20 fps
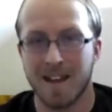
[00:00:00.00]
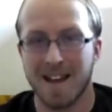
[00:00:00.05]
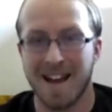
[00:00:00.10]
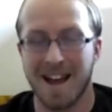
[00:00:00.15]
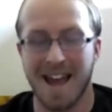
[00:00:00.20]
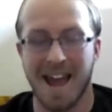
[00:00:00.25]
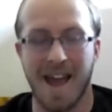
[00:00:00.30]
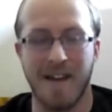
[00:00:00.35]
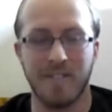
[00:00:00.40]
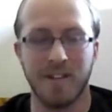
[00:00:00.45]
I
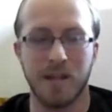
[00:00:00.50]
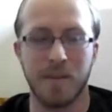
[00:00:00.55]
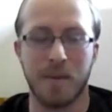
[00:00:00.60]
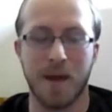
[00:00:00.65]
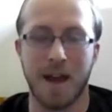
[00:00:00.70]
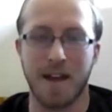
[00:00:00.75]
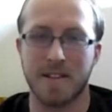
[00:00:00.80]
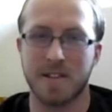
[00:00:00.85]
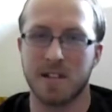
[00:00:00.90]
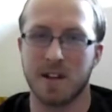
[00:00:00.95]
have in the
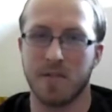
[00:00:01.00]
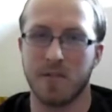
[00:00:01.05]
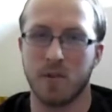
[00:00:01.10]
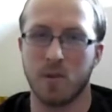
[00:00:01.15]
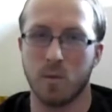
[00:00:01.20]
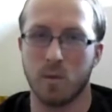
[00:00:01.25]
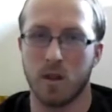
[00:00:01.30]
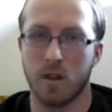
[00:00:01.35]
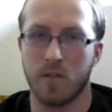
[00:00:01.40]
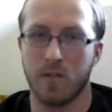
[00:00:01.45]
past
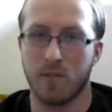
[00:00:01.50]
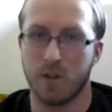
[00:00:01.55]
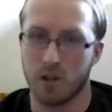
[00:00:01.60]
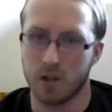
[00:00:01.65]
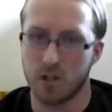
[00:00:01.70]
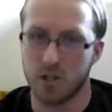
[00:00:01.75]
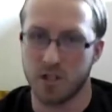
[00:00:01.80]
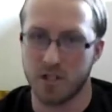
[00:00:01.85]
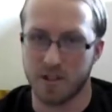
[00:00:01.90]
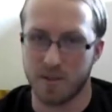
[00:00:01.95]
suffered with
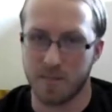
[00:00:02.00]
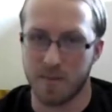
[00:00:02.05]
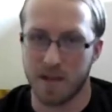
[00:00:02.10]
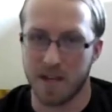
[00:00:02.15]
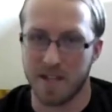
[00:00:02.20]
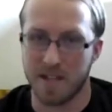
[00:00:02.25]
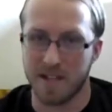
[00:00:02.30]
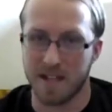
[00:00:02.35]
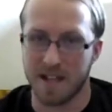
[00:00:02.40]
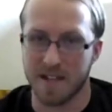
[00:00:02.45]
versions of
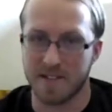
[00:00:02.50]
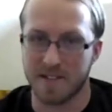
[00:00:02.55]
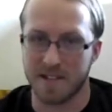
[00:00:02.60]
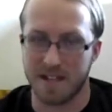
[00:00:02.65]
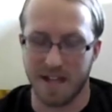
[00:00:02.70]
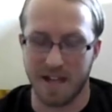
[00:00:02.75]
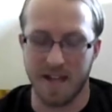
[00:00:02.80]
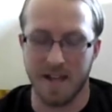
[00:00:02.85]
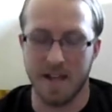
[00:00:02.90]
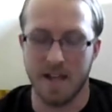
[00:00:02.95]

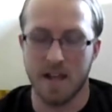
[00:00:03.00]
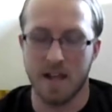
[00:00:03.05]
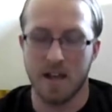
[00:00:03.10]
PTSD,